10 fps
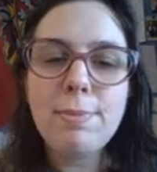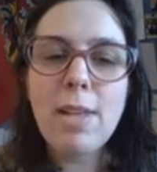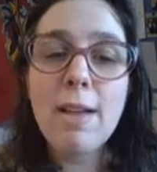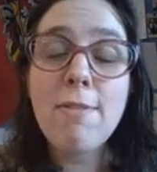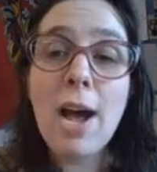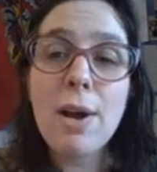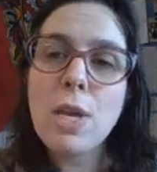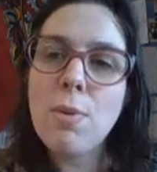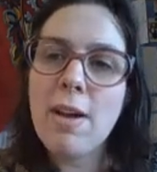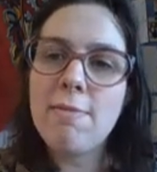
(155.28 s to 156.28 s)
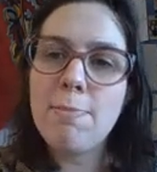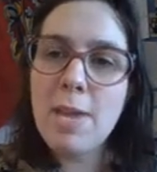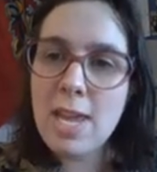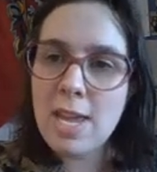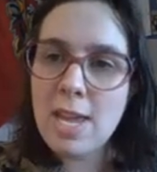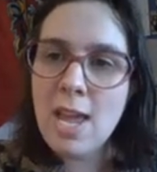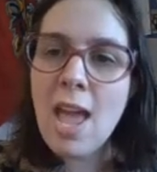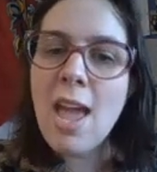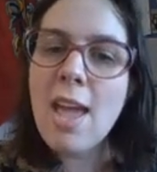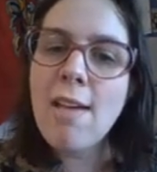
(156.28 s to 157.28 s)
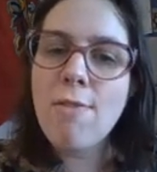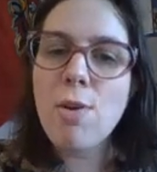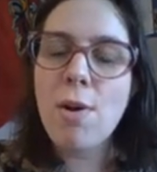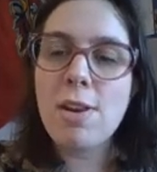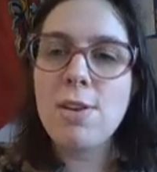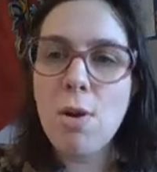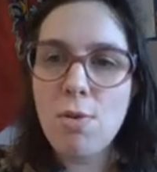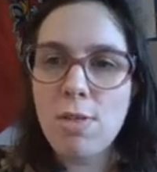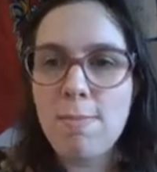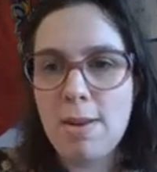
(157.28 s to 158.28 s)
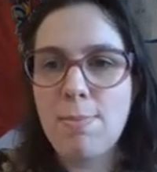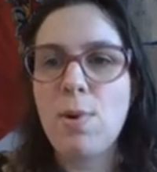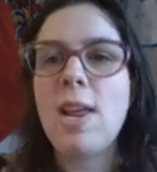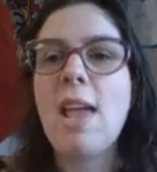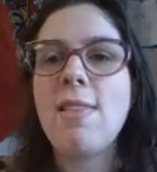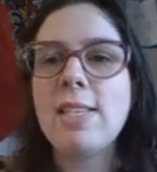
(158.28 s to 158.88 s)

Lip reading: value of B if you already know the midpoint. And this